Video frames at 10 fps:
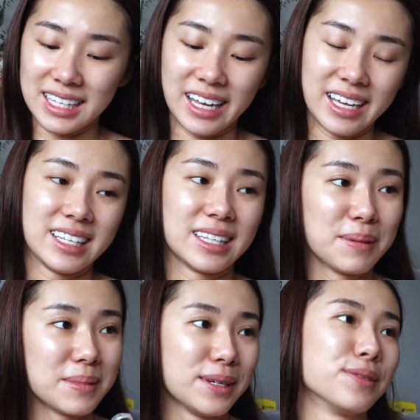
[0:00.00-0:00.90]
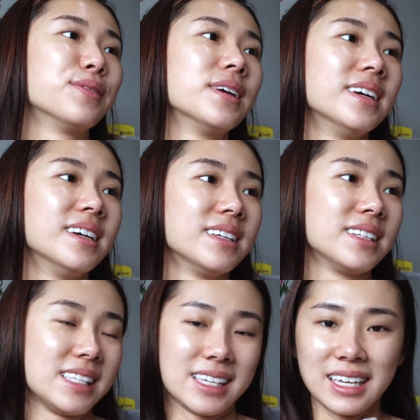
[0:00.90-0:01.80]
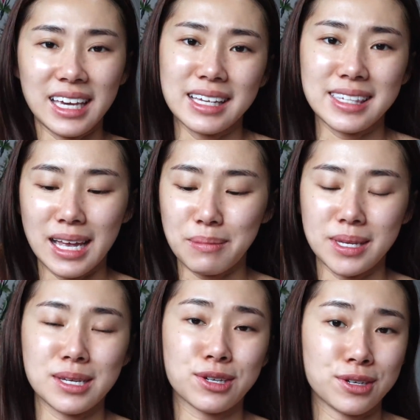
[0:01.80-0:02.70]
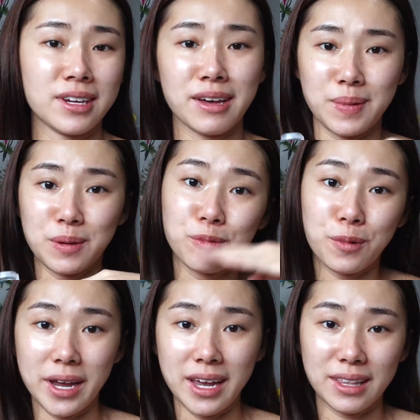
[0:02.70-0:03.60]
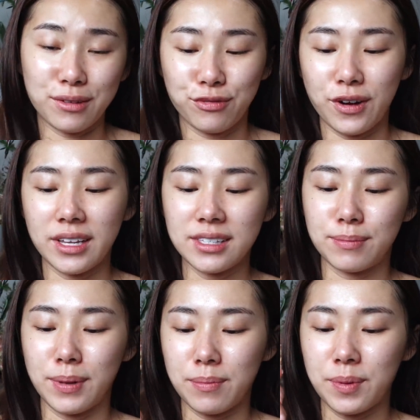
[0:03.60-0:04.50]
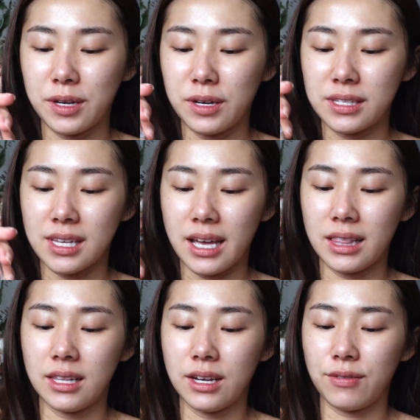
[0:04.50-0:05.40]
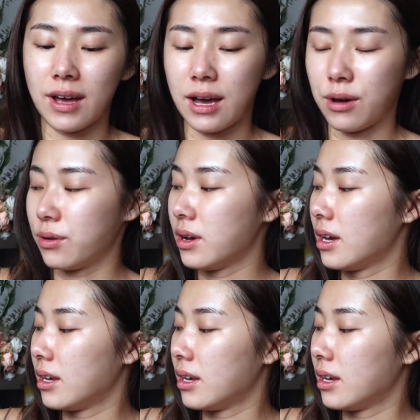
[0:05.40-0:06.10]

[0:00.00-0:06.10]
Like in terms of skincare steps, it should have been way at the front, but because I love how